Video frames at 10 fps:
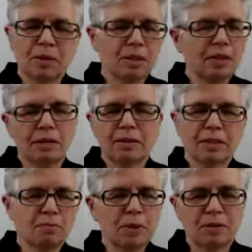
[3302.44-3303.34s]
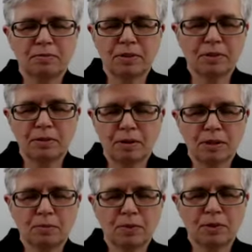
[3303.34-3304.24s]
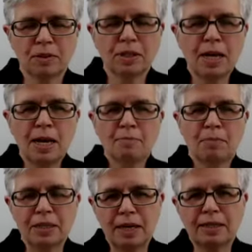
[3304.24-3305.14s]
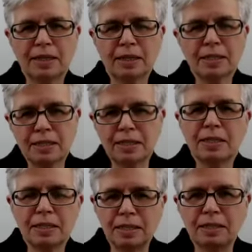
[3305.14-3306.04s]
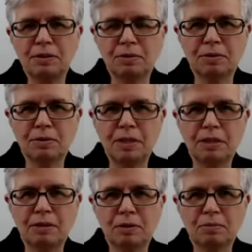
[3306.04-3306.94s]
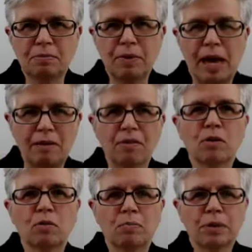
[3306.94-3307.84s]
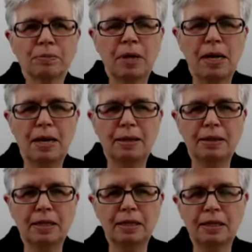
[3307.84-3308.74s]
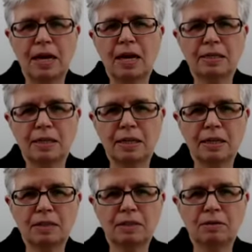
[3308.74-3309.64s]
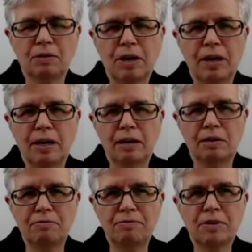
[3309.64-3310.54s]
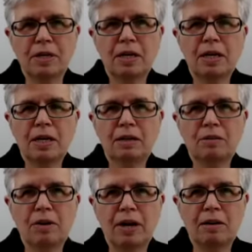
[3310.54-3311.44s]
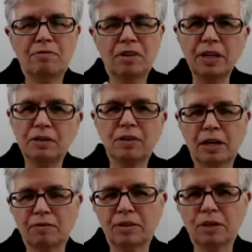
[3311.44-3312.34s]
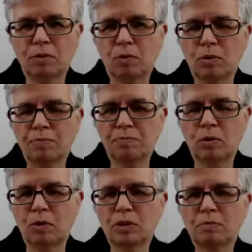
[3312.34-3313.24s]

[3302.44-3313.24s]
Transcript: the duct is a bit of an oxymoron but that duct sits in your in your envelope and in that duct you have you have a heat recovery core or